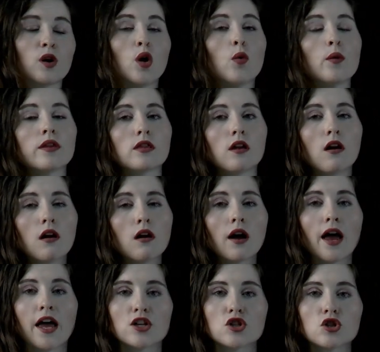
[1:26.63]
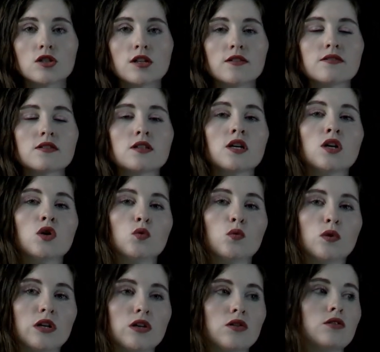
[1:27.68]
With long adjectives,
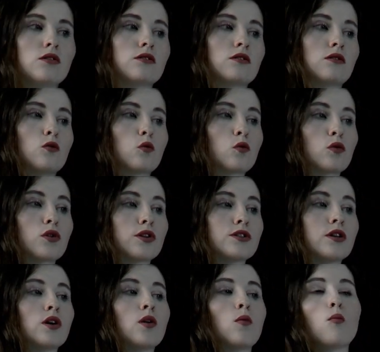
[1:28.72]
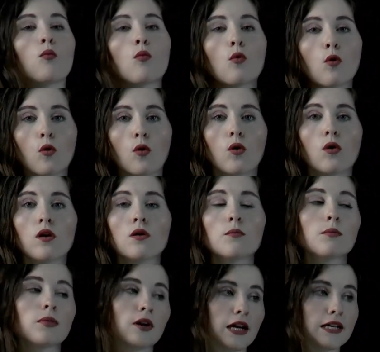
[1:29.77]
we use the word more
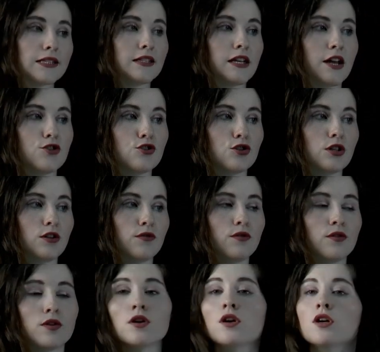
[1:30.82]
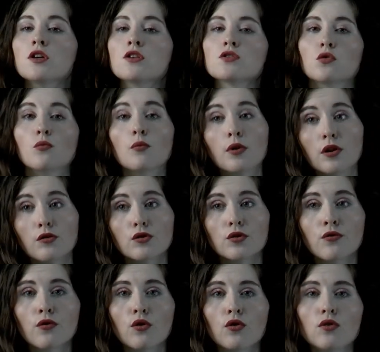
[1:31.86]
plus an adjective. So
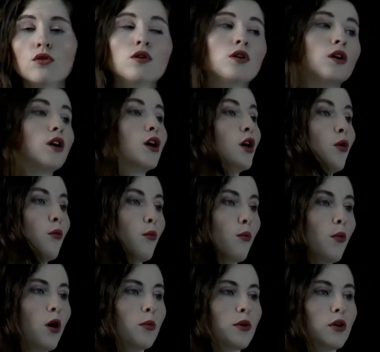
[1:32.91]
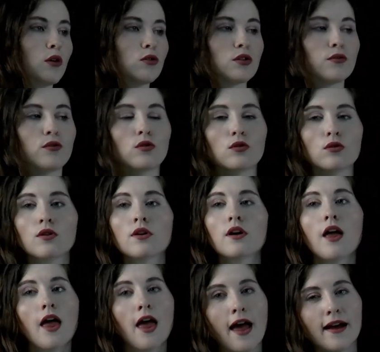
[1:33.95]
beautiful, more beautiful,
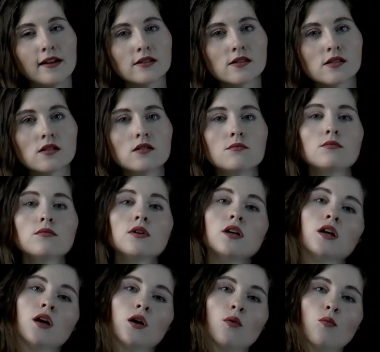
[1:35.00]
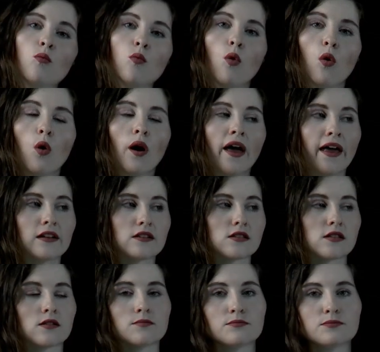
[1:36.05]
handsome, more
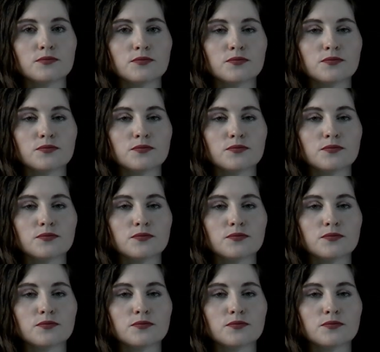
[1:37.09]
handsome.